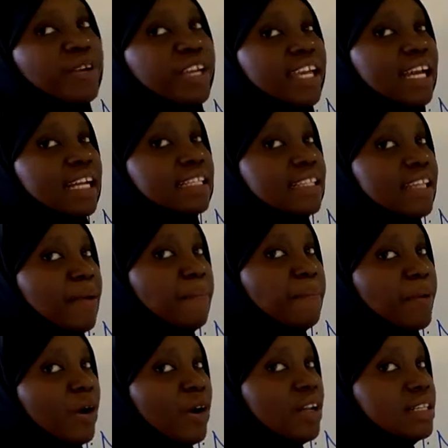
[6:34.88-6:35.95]
we get the
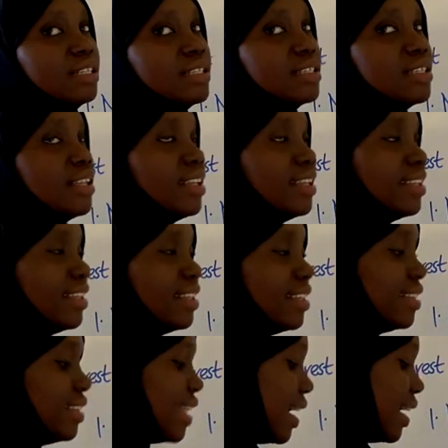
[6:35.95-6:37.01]
poles
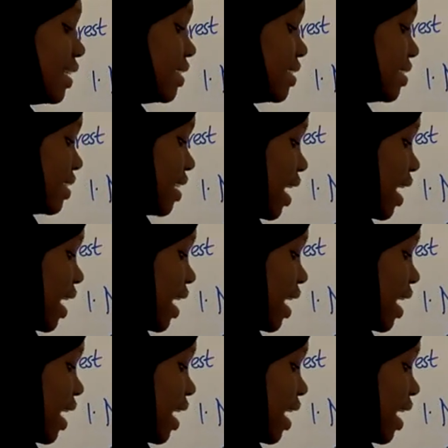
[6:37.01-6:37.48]
that